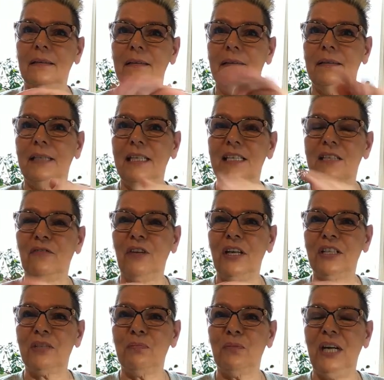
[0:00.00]
Nice
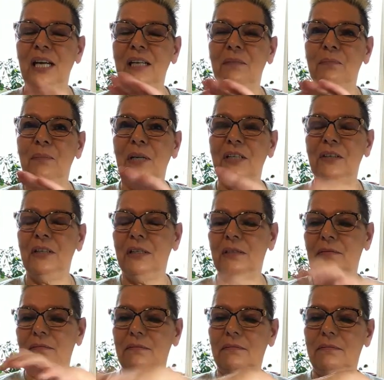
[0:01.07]
fresh bread, butter it,
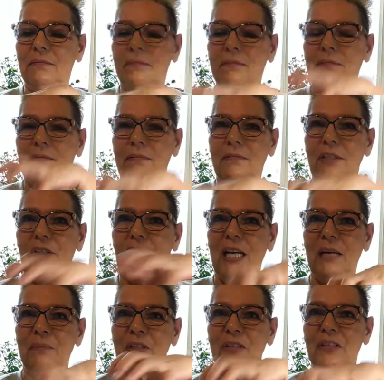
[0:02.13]
your
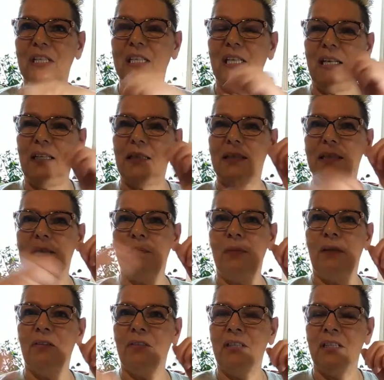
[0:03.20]
hamburger steak
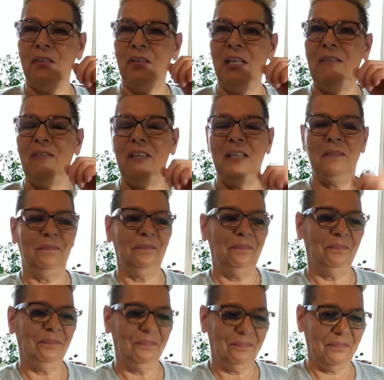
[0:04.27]
smothered in gravy,
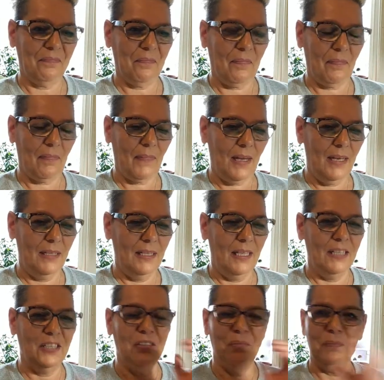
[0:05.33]
and
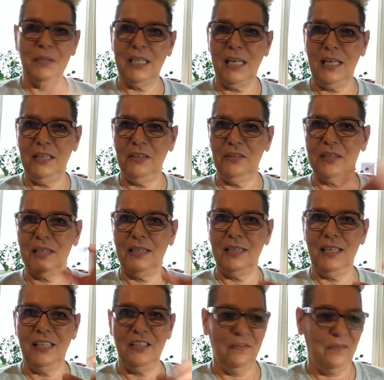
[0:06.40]
then your potatoes, and
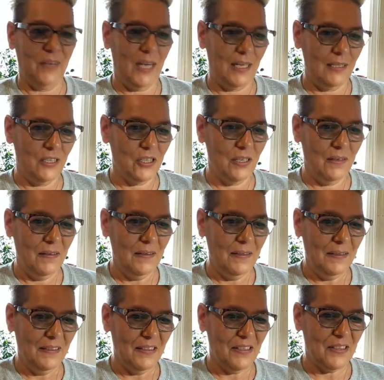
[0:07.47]
then your veg.
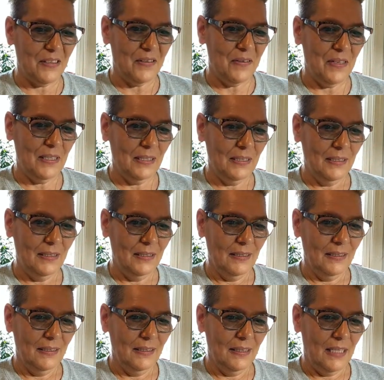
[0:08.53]
So
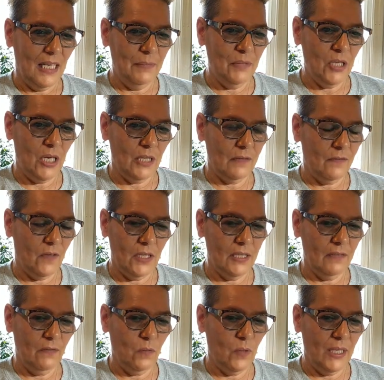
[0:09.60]
I'm not fond
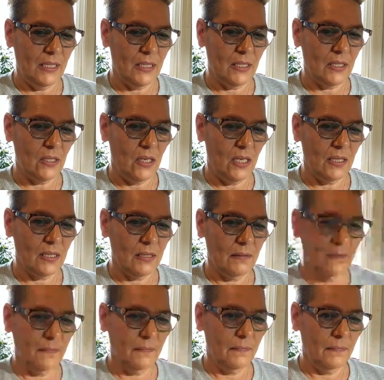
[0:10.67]
of white sauce.
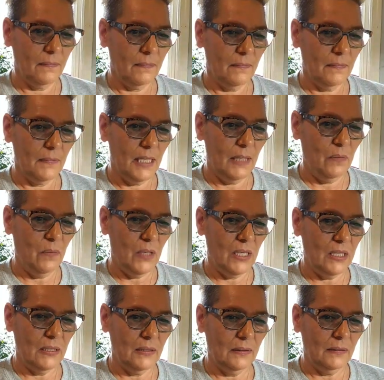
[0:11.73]
I
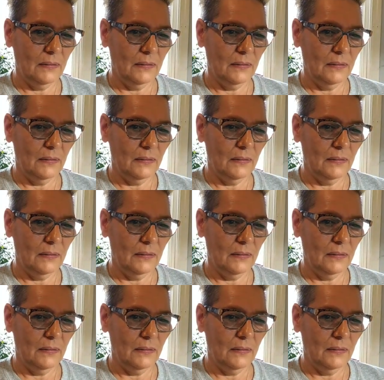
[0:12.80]
wonder.